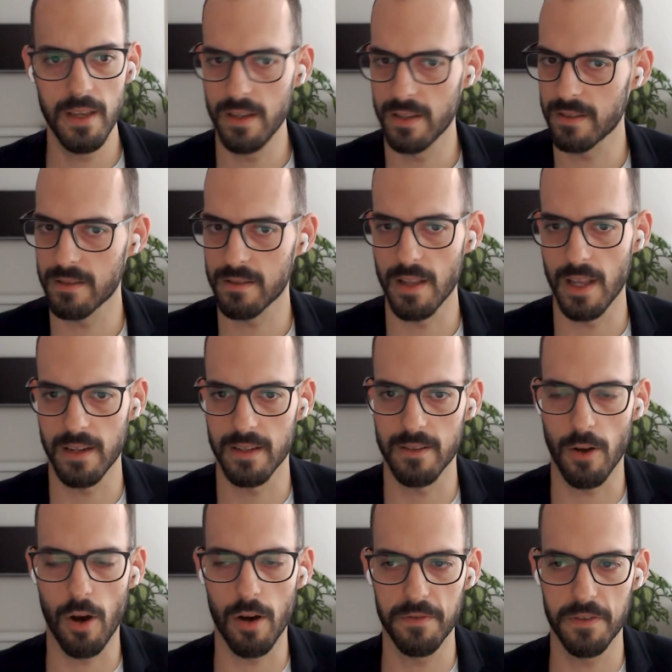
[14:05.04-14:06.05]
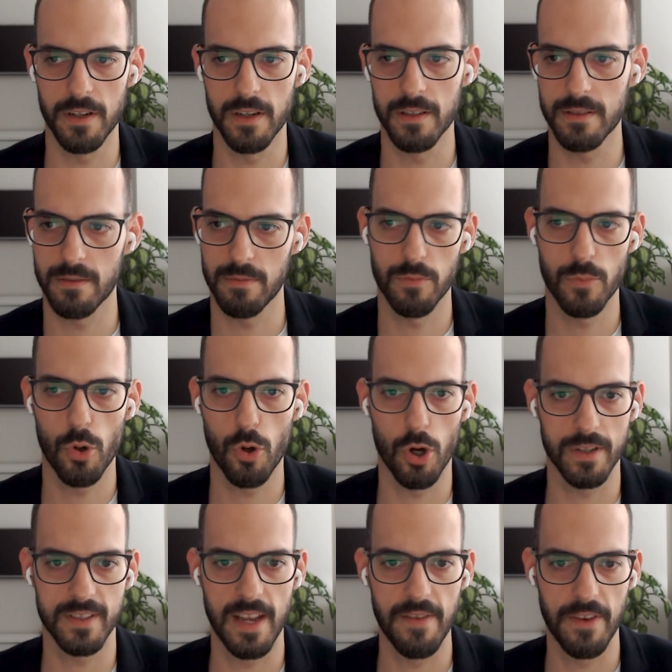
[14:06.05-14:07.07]
is that it offers
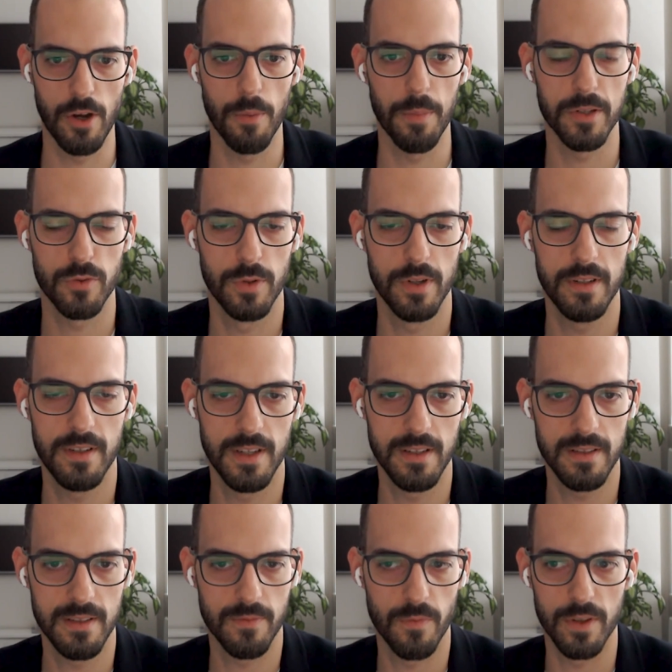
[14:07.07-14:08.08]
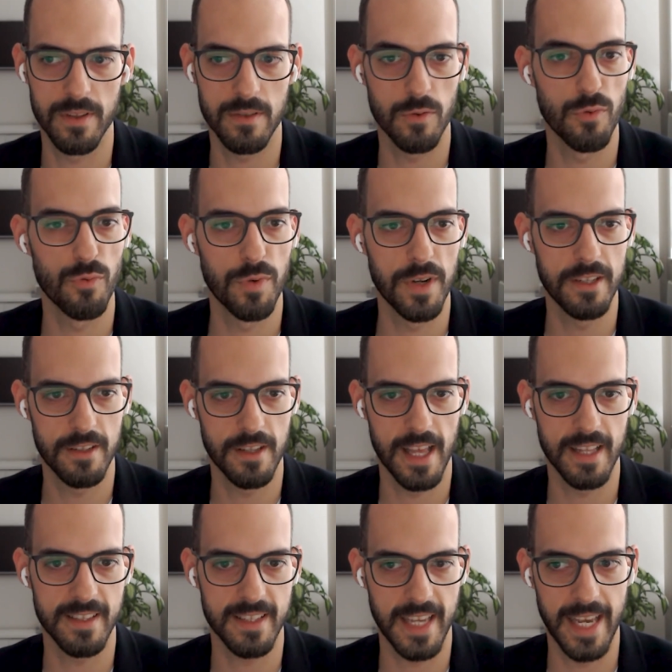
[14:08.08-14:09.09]
cost-saving opportunities once you reach
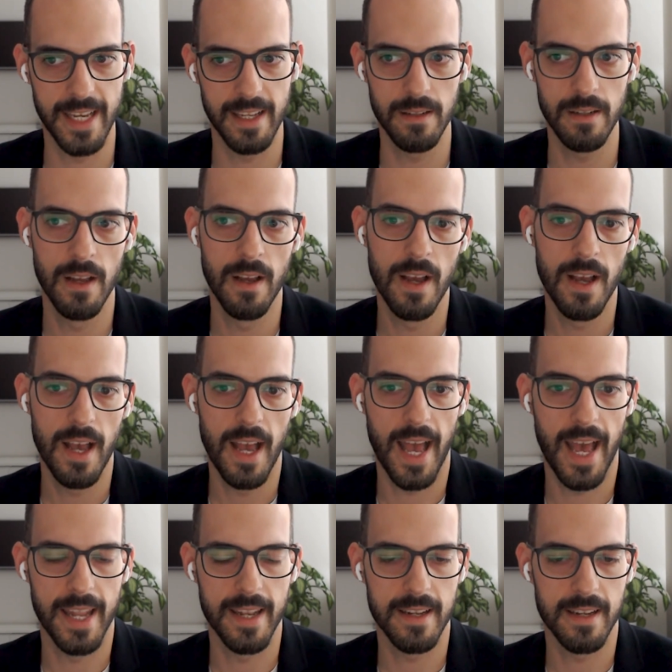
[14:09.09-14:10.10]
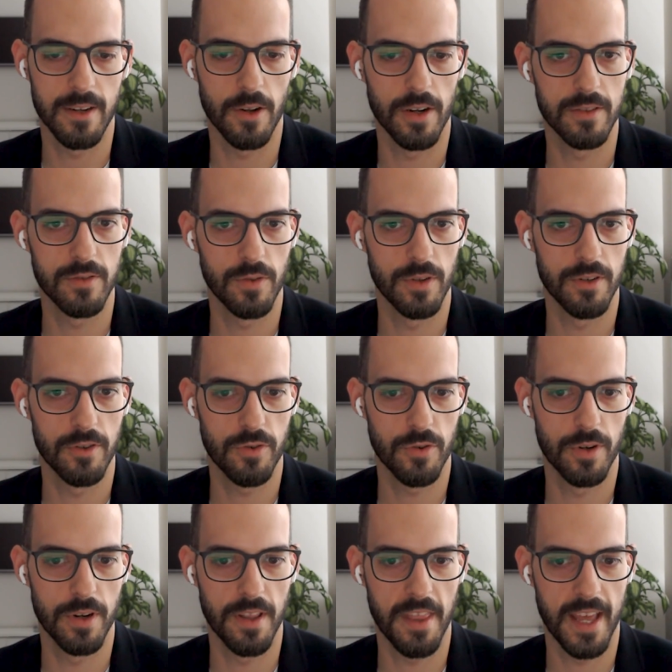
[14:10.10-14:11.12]
that scale. And in order to
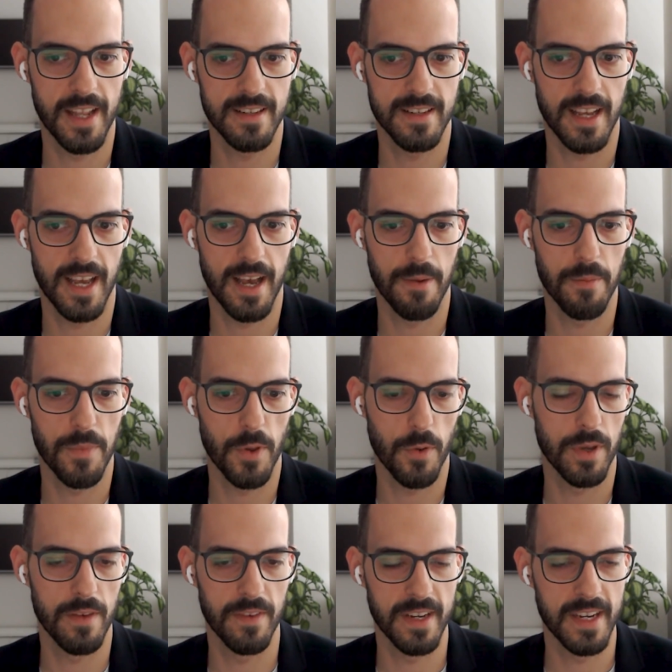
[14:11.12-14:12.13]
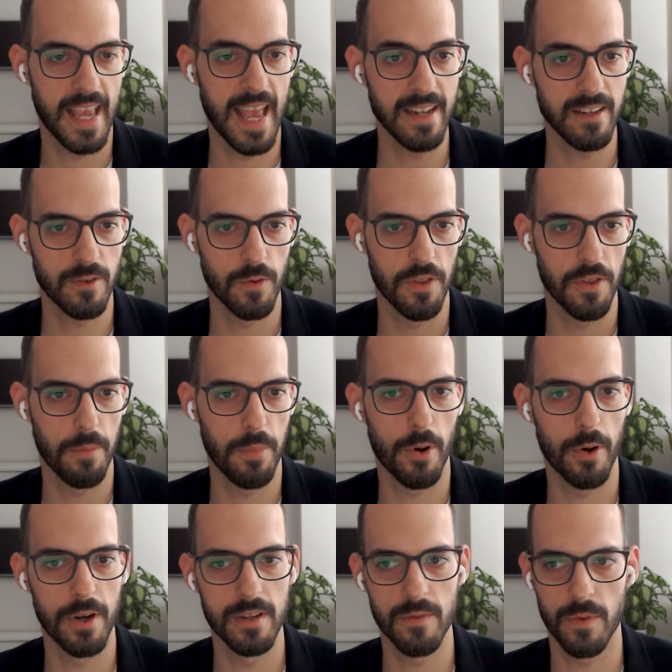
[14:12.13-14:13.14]
ensure that you even get to the
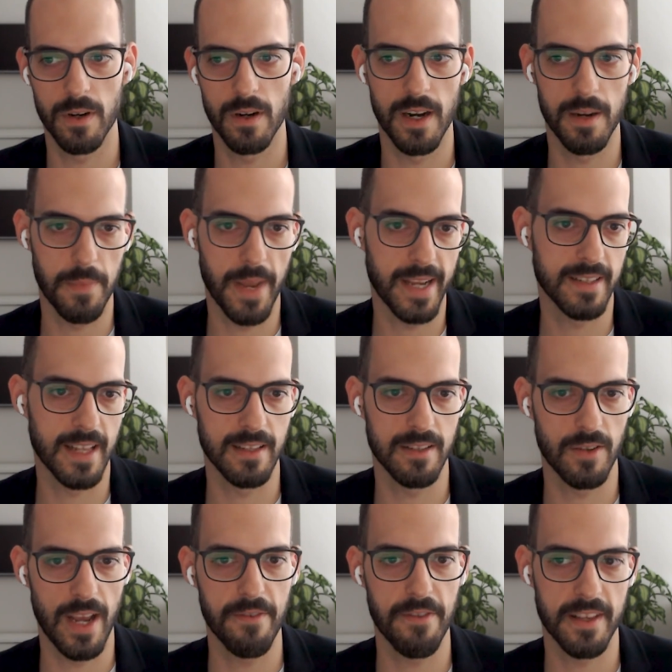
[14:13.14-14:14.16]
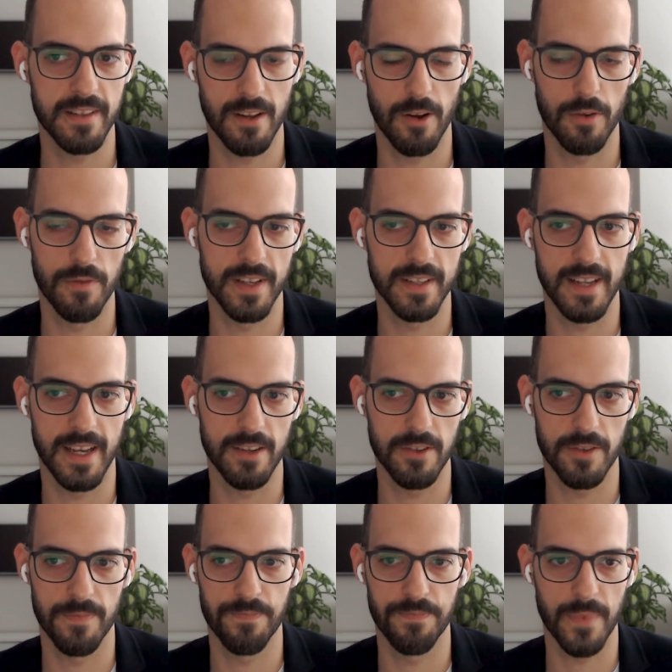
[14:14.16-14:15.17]
point where it makes sense to have this
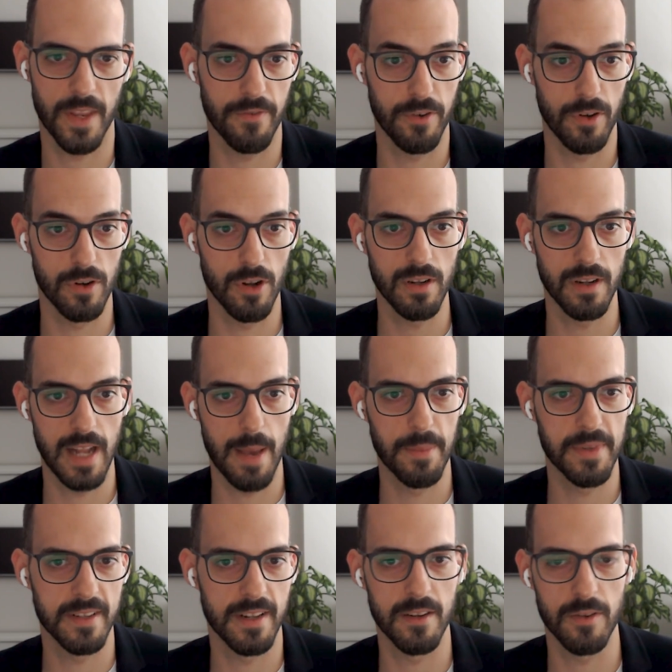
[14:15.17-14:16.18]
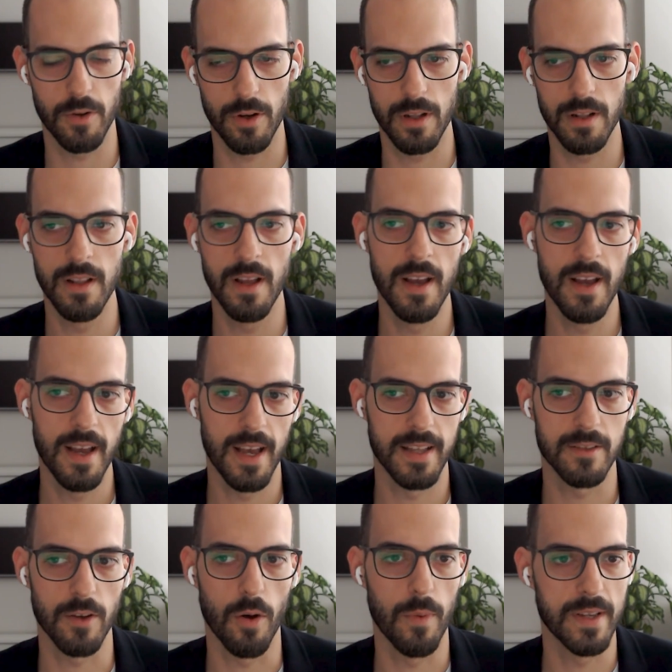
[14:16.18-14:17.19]
conversation, if you're not on Amazon at all,
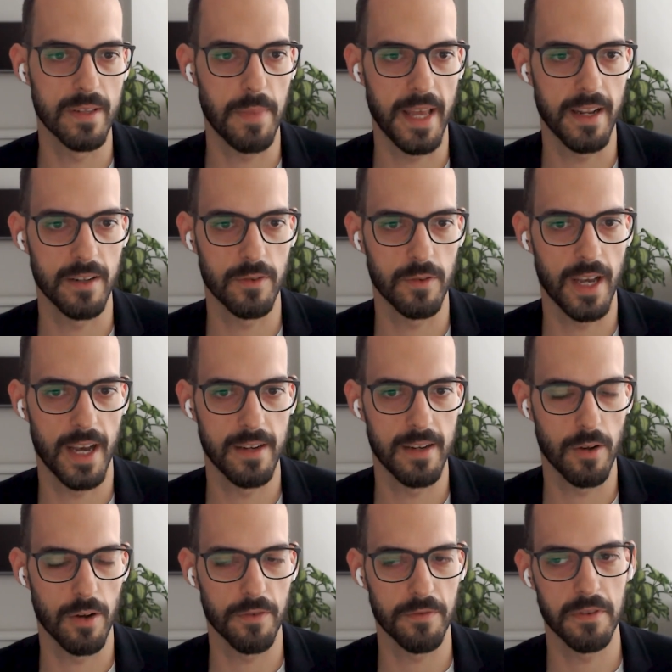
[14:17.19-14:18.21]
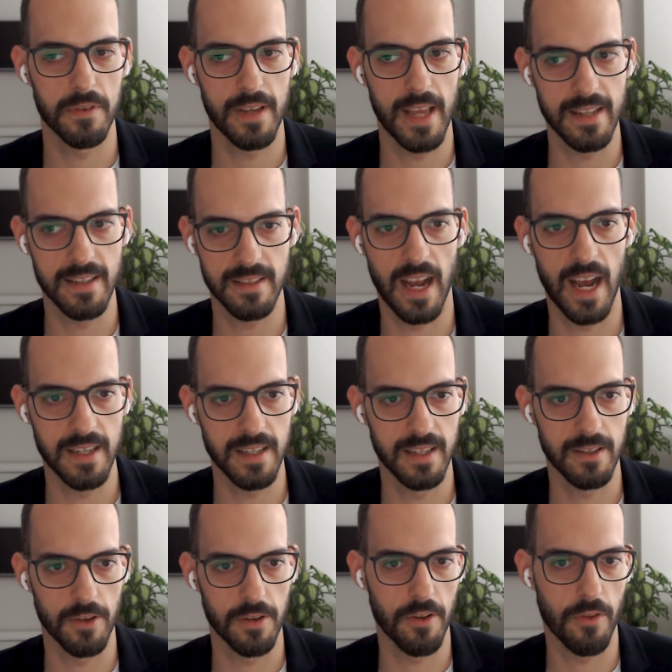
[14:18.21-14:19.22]
it's always better to kind of get
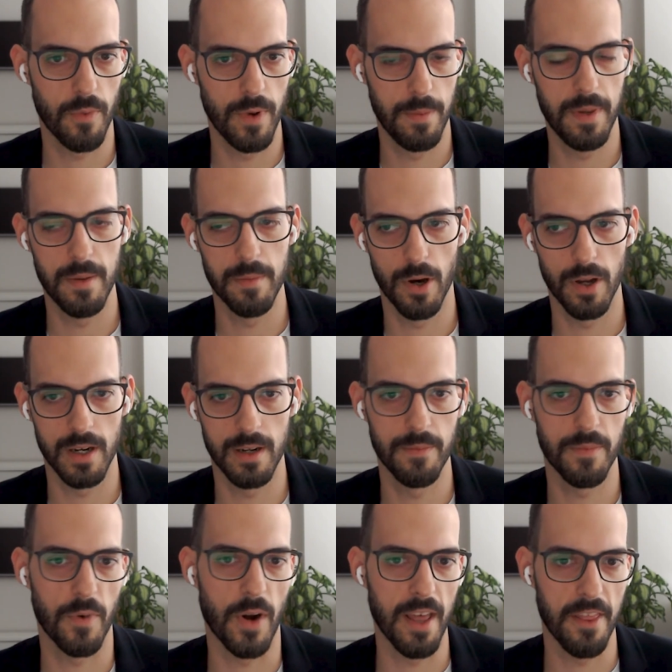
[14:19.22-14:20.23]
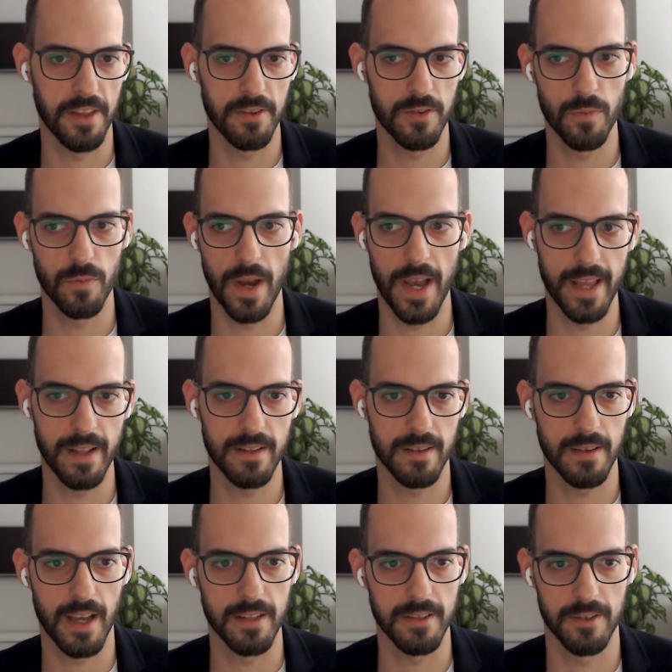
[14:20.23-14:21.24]
started on a 3P model rather than to wait
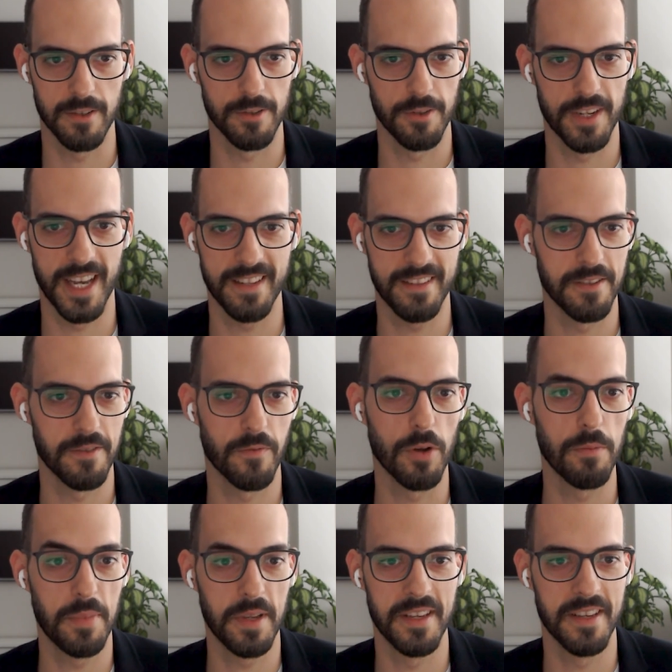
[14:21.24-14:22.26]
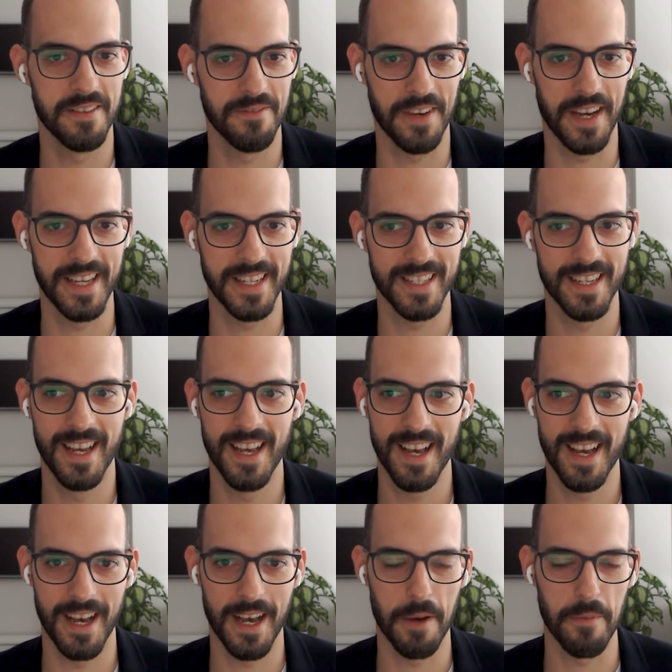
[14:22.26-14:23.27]
until you get the 1P invite
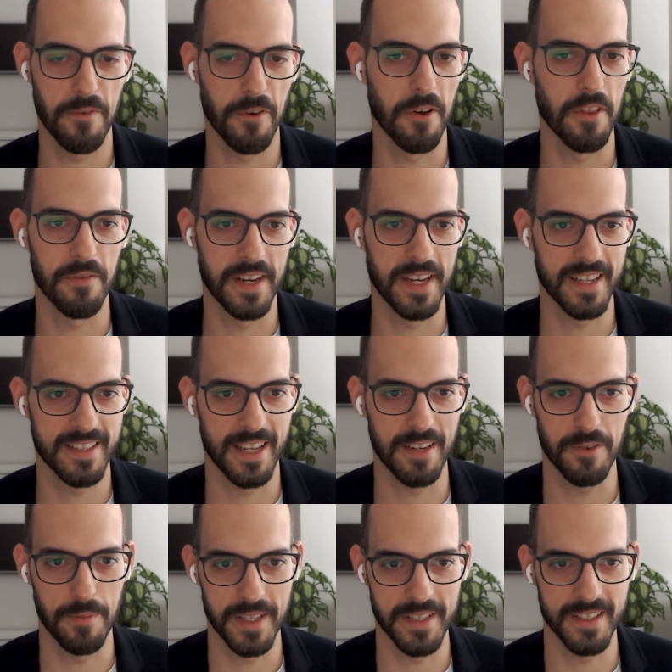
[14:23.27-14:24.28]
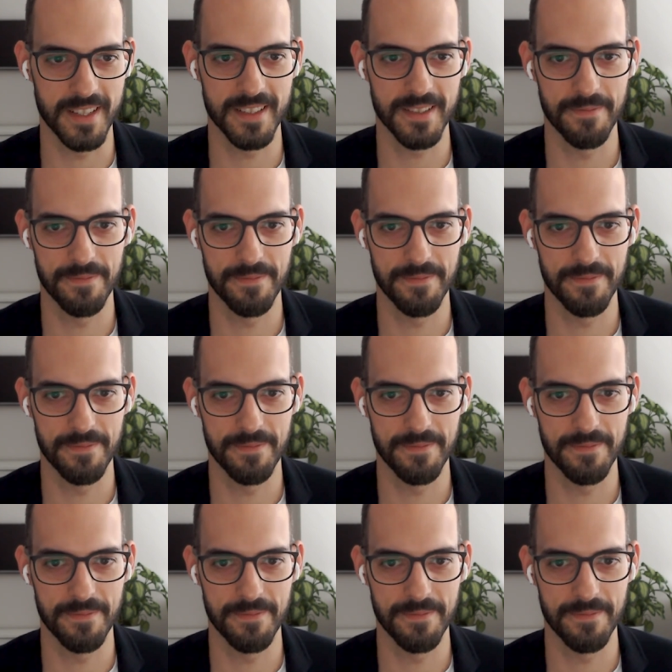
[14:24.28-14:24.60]
for the Vendor Central business.